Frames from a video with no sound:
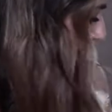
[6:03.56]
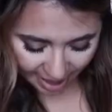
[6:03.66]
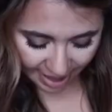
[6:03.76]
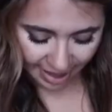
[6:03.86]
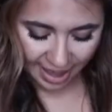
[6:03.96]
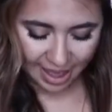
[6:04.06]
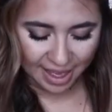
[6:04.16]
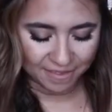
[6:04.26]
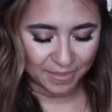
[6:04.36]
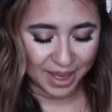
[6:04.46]
I
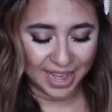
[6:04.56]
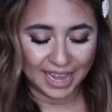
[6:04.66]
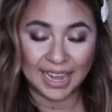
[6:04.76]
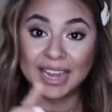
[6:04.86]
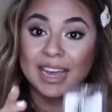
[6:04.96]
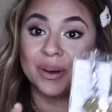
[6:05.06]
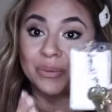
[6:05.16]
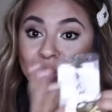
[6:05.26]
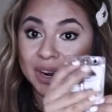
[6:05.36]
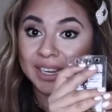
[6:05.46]
have my
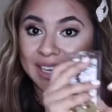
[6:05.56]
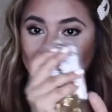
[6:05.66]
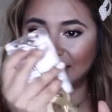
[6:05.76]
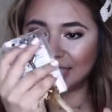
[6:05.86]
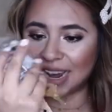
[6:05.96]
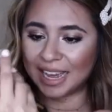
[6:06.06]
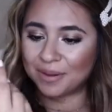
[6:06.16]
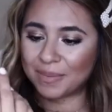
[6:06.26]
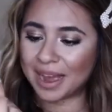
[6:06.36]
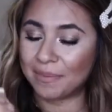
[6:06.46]
work keys
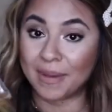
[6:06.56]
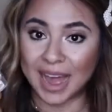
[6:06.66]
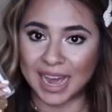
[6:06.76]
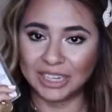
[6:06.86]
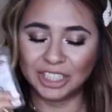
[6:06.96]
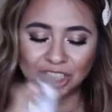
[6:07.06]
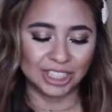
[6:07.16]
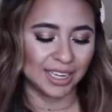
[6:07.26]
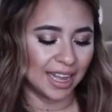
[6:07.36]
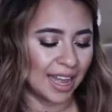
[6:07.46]
and my
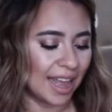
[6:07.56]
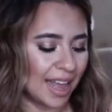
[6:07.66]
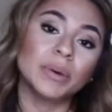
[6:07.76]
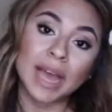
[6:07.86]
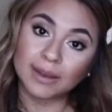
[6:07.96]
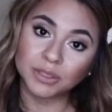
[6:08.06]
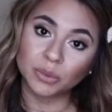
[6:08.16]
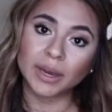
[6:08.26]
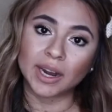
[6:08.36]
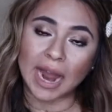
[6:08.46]
badge. We have
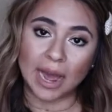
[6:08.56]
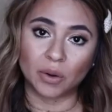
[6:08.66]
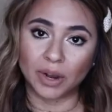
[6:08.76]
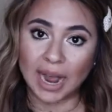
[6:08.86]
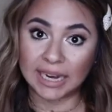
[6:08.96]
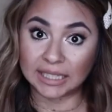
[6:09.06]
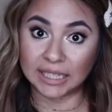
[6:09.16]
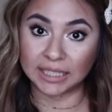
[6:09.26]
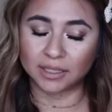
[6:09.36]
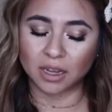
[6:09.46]
to wear our I
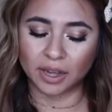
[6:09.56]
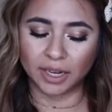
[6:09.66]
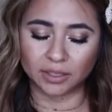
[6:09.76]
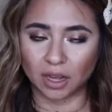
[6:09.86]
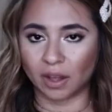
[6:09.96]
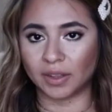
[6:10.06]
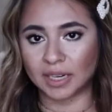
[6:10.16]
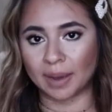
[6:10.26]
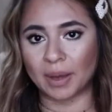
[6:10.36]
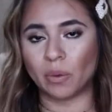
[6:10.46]
Ds on us all the
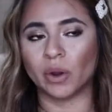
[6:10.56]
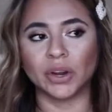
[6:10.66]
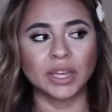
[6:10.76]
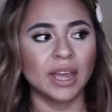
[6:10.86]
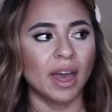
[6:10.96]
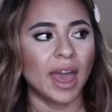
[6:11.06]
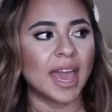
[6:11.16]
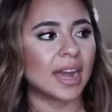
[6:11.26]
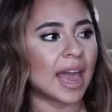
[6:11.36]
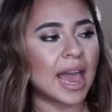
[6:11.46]
time at work,
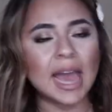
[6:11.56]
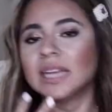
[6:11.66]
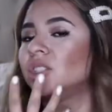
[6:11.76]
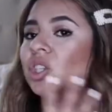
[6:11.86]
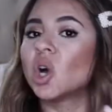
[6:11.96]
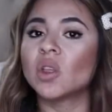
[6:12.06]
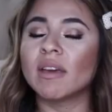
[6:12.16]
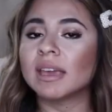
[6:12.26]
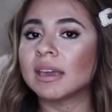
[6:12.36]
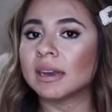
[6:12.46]
and I don't
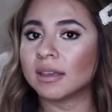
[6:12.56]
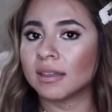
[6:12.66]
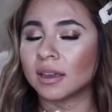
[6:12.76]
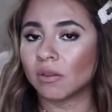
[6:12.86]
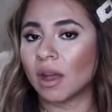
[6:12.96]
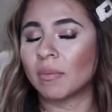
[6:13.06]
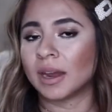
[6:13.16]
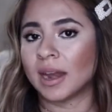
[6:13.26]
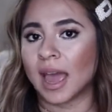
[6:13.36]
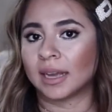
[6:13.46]
like anything around
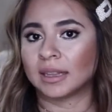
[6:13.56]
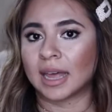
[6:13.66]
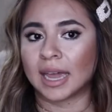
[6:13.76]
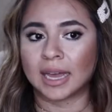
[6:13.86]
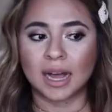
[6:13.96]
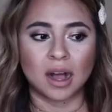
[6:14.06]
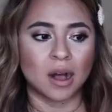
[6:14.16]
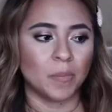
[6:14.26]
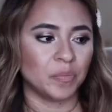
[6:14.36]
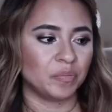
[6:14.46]
my neck, like
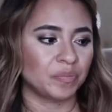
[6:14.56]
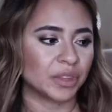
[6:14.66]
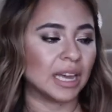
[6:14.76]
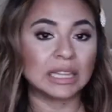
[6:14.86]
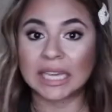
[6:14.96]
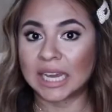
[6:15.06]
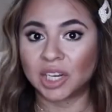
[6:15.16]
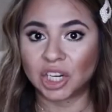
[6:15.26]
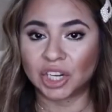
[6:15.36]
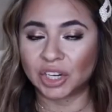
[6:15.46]
um, a
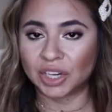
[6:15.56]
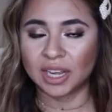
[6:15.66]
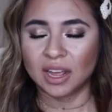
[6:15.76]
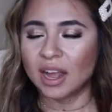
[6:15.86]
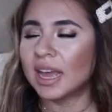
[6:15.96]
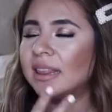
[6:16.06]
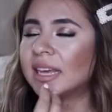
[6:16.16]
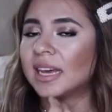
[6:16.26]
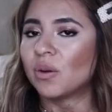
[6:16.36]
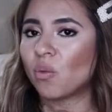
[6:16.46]
lanyard.
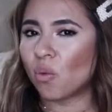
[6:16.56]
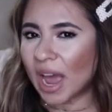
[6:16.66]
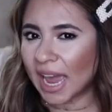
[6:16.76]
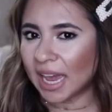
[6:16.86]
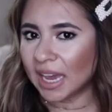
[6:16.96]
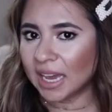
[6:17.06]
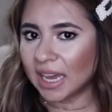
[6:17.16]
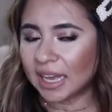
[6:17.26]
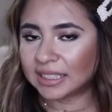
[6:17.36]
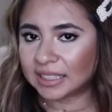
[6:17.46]
The
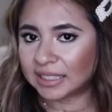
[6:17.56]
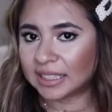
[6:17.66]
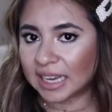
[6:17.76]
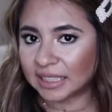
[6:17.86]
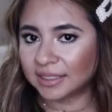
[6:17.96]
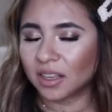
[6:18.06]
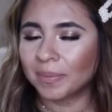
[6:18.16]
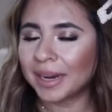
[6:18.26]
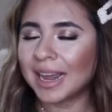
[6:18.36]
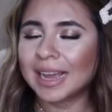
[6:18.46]
way it sits
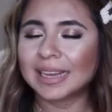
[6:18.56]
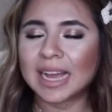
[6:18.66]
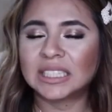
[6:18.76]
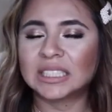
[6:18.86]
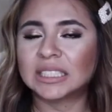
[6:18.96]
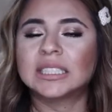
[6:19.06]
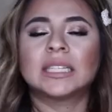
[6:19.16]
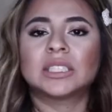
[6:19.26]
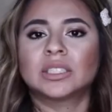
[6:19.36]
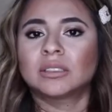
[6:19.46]
on my neck, I just,
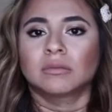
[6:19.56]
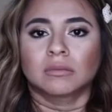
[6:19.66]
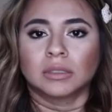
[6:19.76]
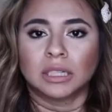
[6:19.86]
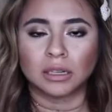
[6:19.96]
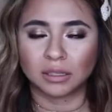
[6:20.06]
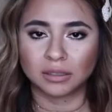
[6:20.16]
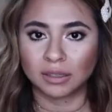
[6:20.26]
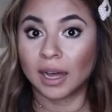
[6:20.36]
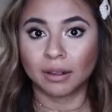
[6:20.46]
it just, ugh,
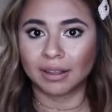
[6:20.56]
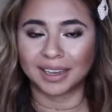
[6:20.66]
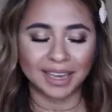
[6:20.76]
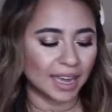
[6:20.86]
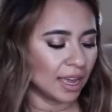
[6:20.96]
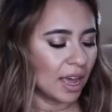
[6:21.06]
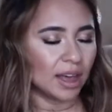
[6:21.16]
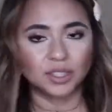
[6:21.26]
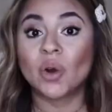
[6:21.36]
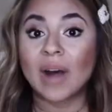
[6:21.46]
I don't like it.
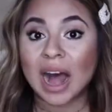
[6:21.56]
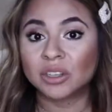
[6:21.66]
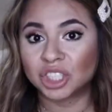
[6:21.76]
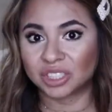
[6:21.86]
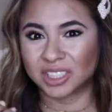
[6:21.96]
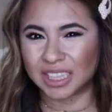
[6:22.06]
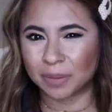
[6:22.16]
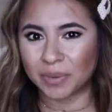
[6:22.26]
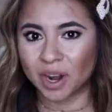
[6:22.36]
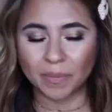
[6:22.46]
So I'll just
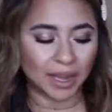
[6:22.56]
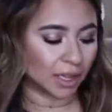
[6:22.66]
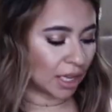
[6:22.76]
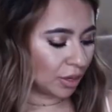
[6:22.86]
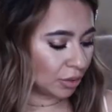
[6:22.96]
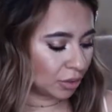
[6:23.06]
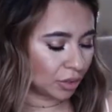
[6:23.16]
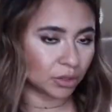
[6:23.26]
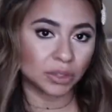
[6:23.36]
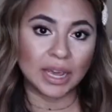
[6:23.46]
clip it on my
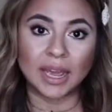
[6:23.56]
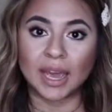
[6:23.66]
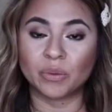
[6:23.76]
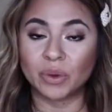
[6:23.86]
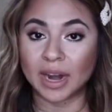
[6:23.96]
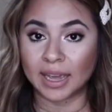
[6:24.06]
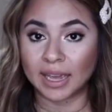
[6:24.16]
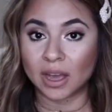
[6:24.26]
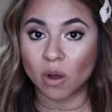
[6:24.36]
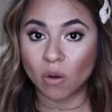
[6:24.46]
clothes, and when I
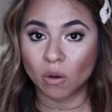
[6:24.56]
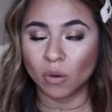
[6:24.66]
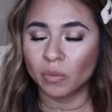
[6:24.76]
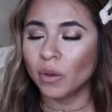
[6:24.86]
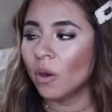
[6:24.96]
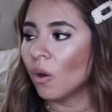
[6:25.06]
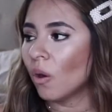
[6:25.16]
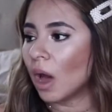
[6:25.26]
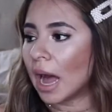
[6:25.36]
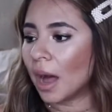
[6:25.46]
get home,
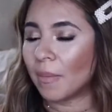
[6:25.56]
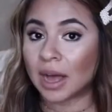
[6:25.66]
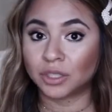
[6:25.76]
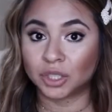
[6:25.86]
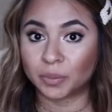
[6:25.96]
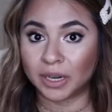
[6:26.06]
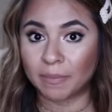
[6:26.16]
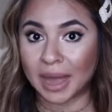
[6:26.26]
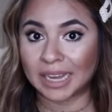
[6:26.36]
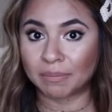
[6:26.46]
um, I'll just put
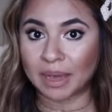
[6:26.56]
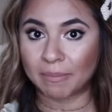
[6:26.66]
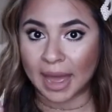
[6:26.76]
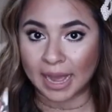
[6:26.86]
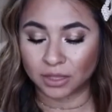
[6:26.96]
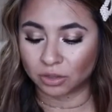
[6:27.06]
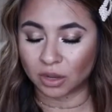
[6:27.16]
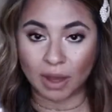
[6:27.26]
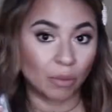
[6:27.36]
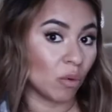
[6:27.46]
it back in my bag,
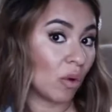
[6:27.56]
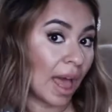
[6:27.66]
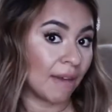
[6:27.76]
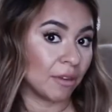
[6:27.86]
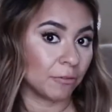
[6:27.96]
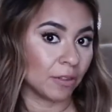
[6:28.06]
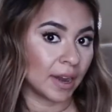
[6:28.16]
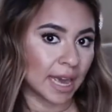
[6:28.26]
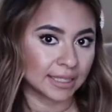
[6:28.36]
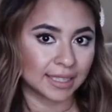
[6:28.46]
so I will have it for the
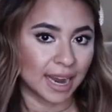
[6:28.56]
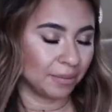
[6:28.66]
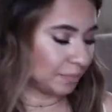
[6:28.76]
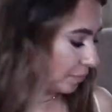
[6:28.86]
next day.